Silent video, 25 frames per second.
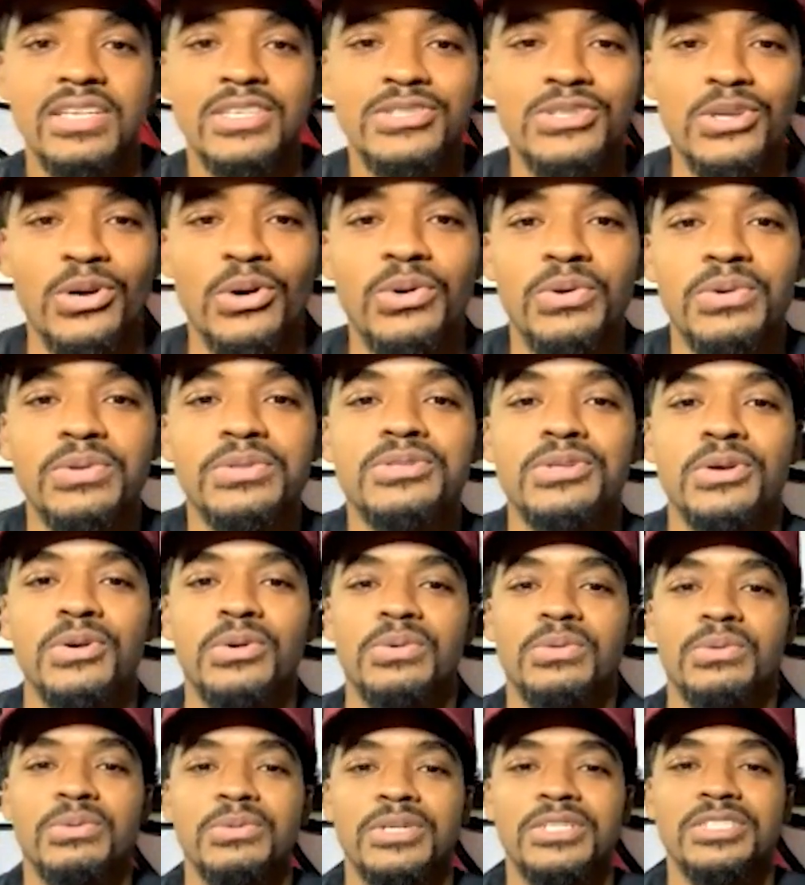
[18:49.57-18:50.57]
So
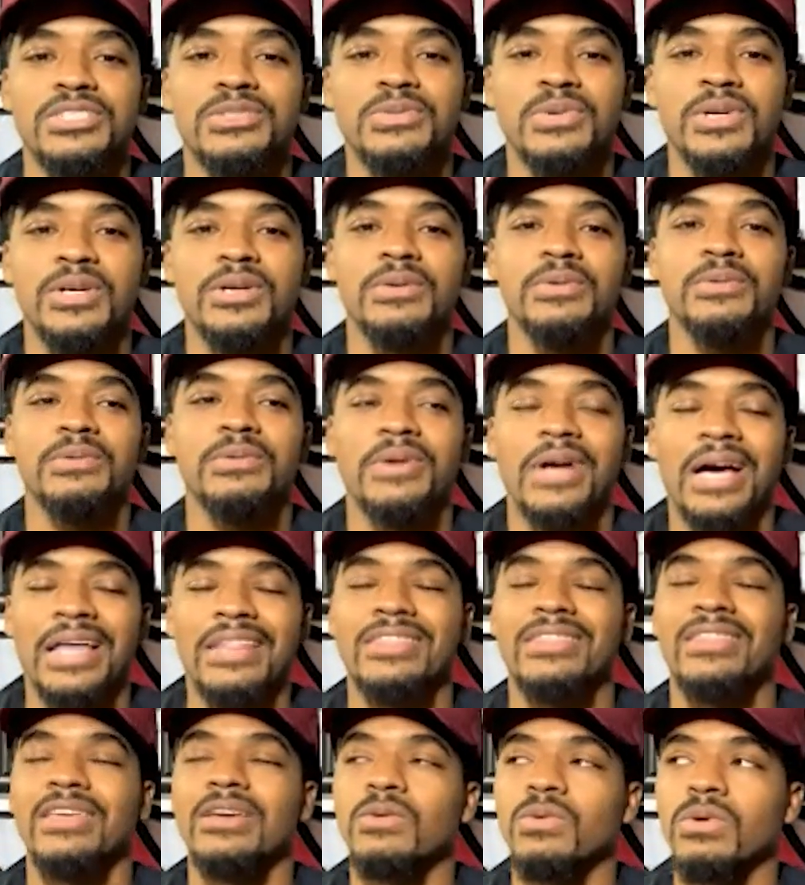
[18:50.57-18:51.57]
I
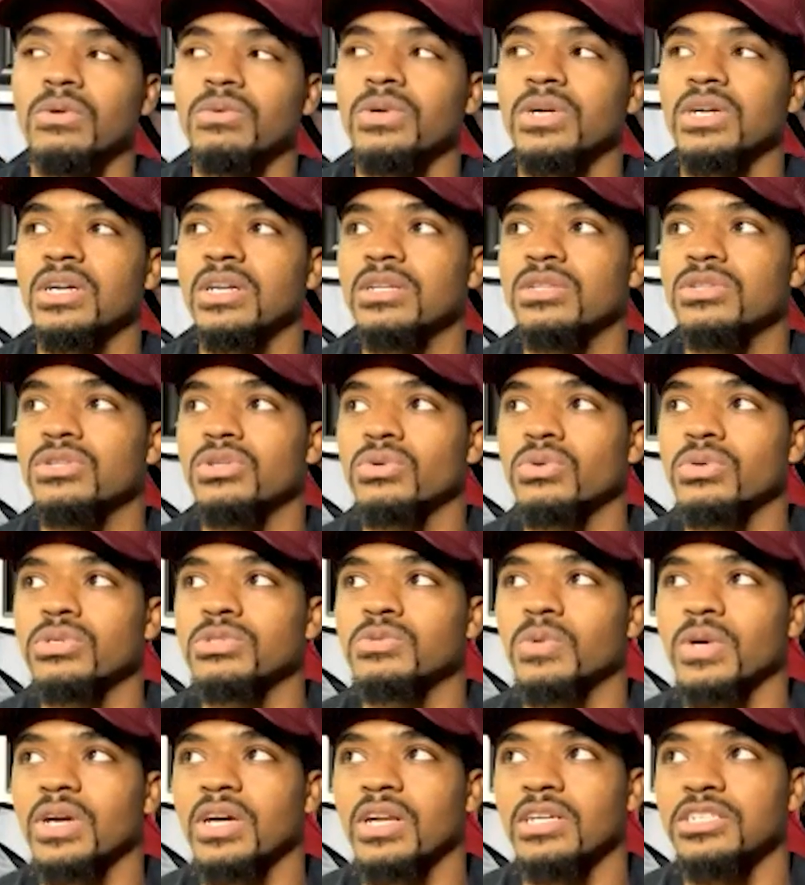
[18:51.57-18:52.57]
think what we're going to do is
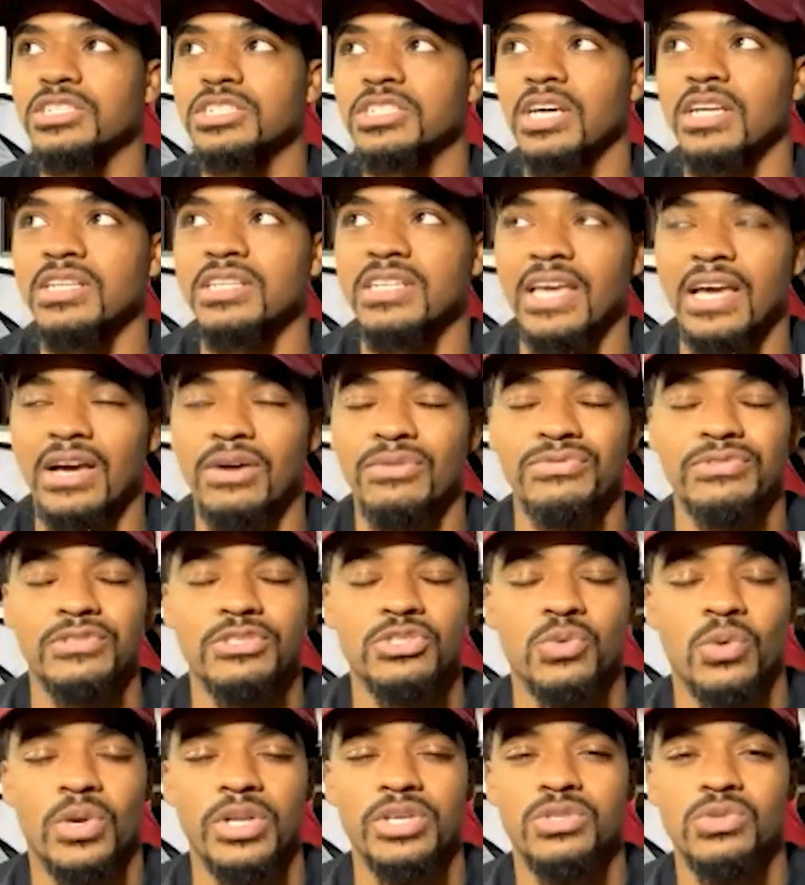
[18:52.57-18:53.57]
we're going to shut down for
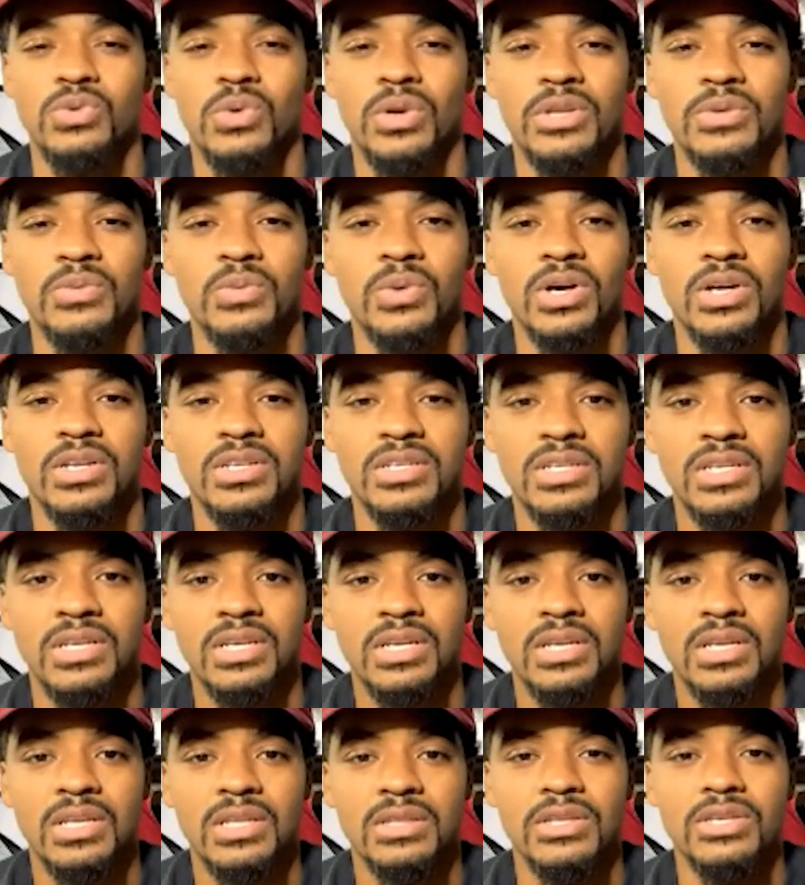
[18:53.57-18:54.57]
2021,
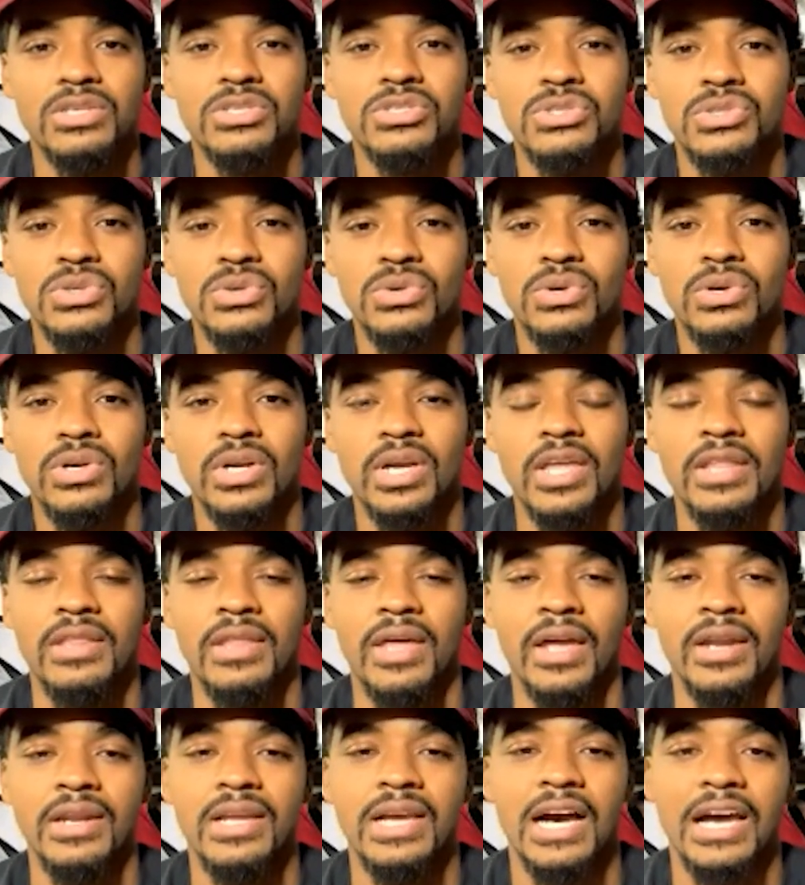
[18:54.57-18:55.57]
this tour, and
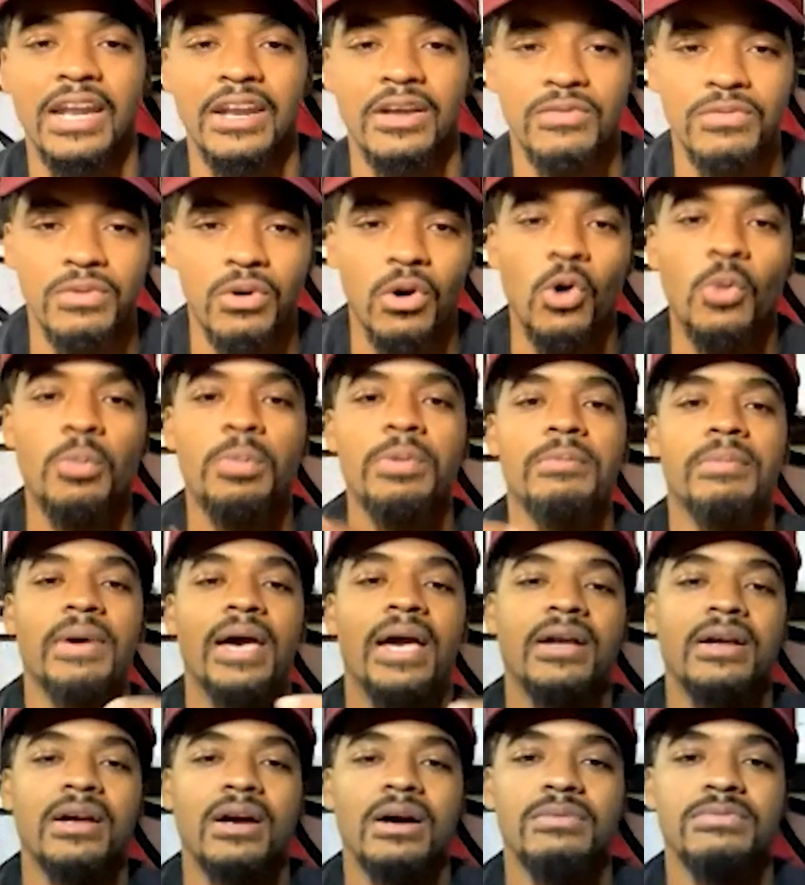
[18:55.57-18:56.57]
then kind of open
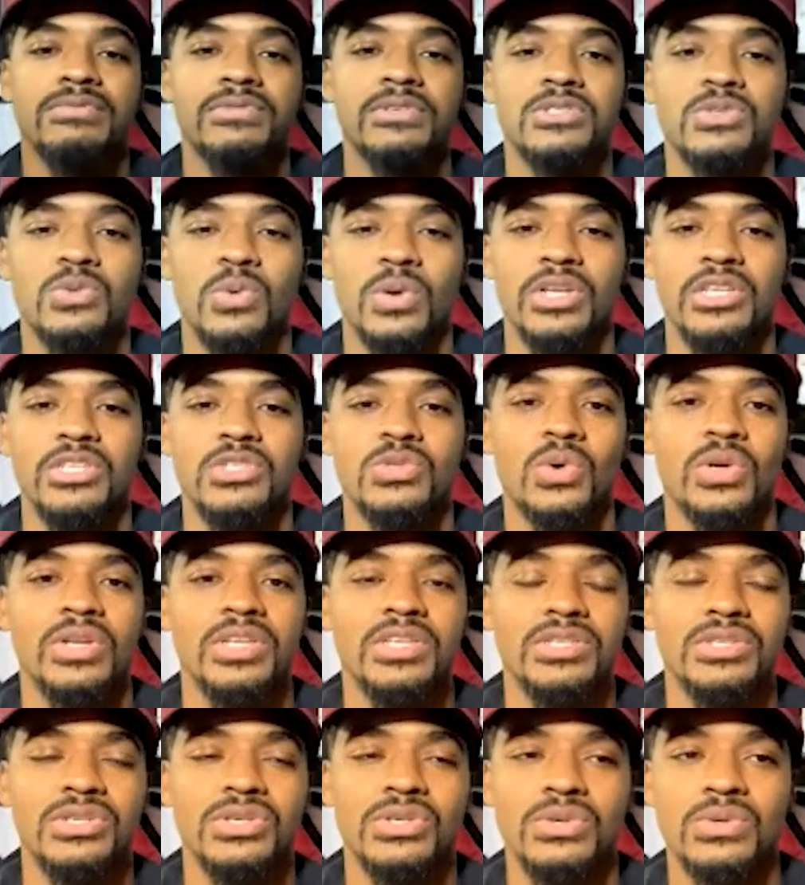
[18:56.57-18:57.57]
back up for
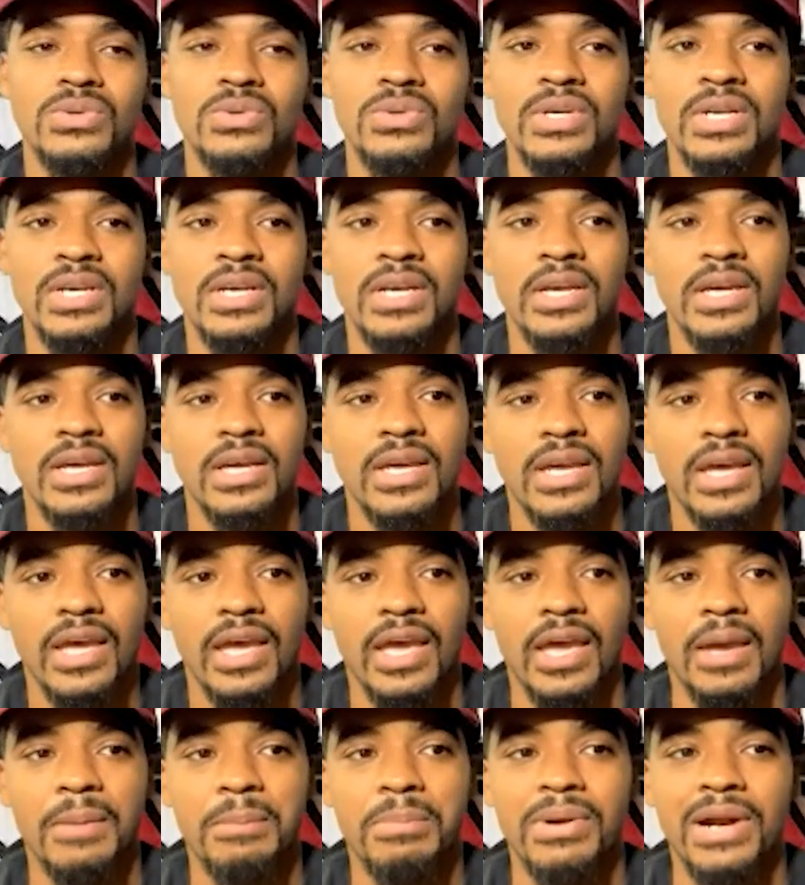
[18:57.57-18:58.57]
2022,
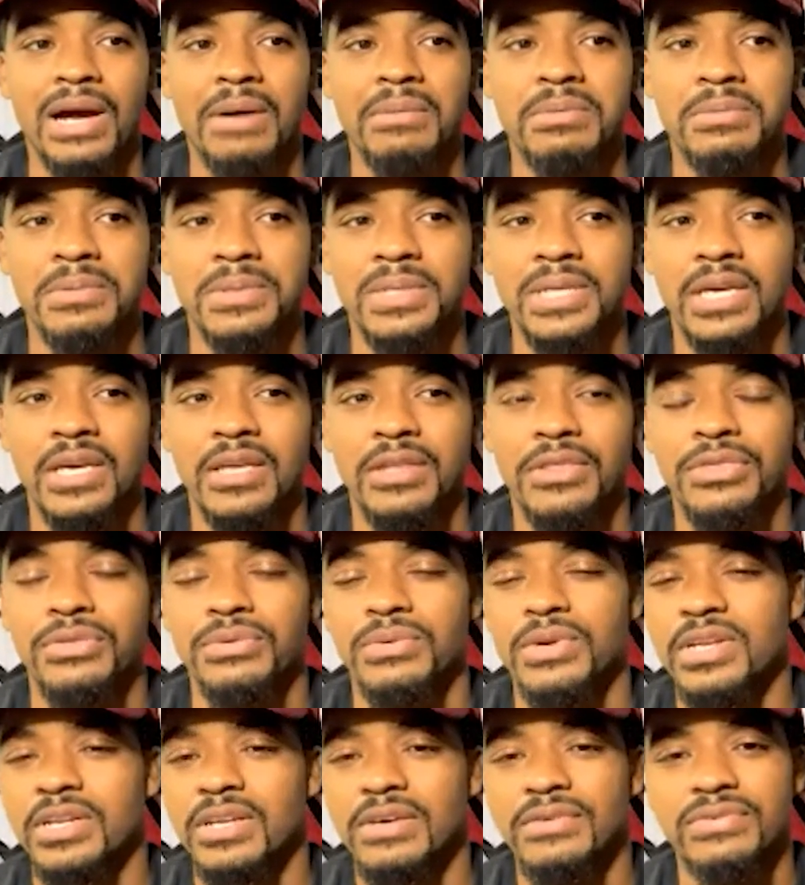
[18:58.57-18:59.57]
and probably hit
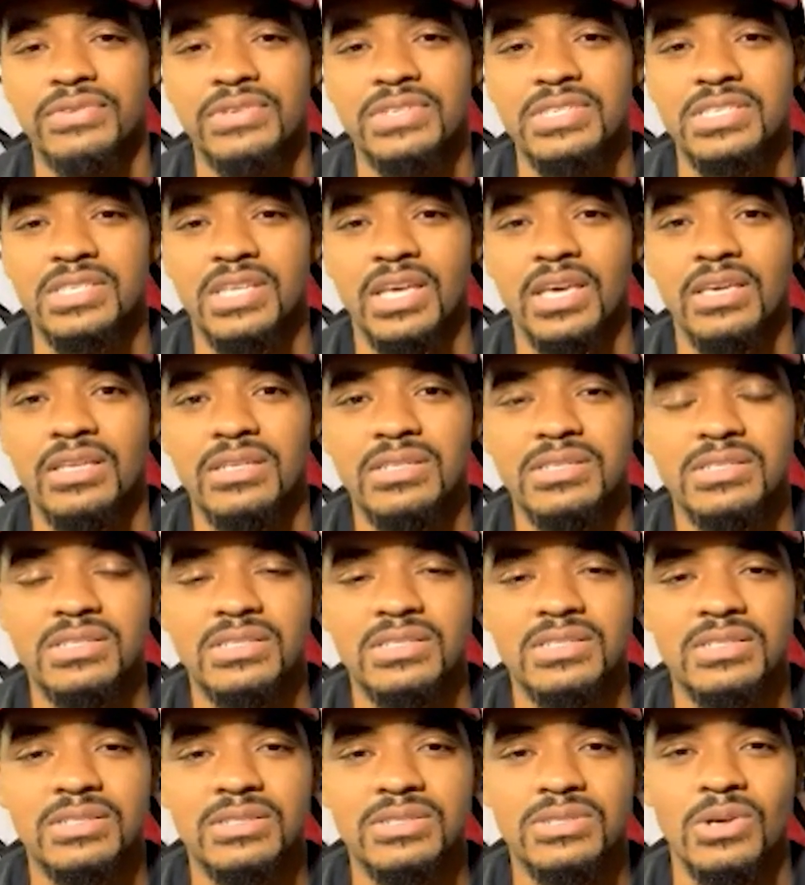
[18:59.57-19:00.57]
3 different states.
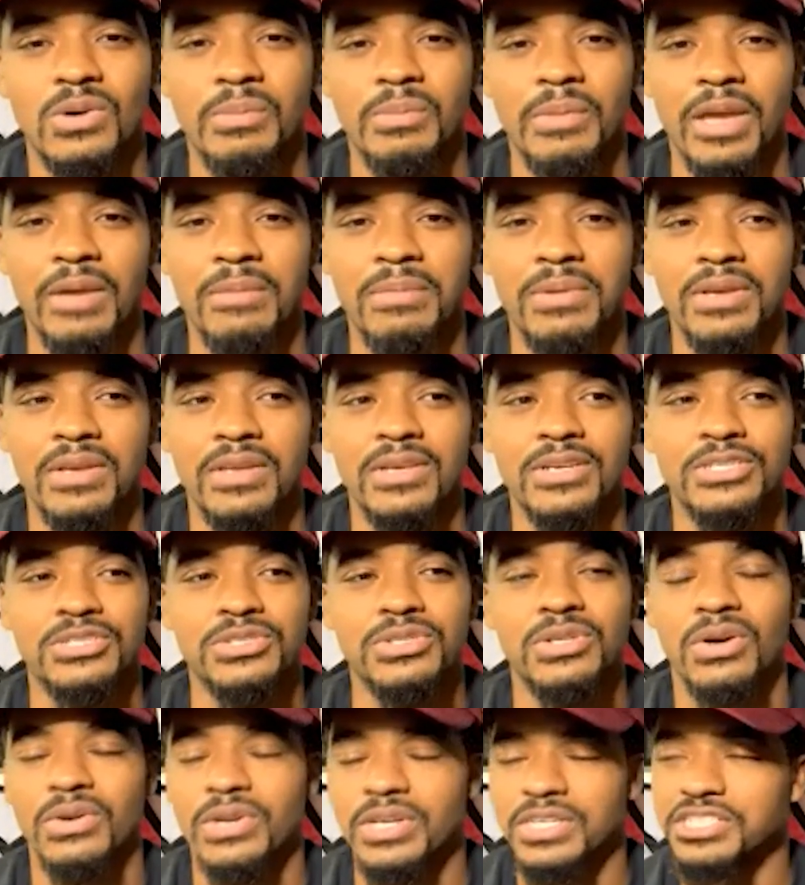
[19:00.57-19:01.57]
So maybe, because
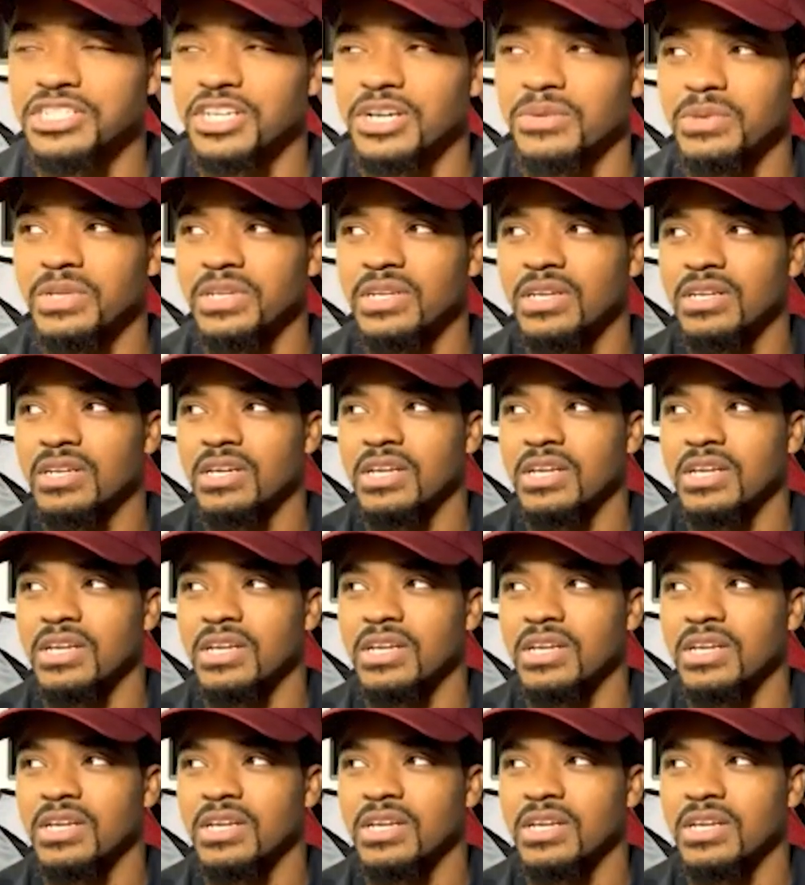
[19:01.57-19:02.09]
this year we did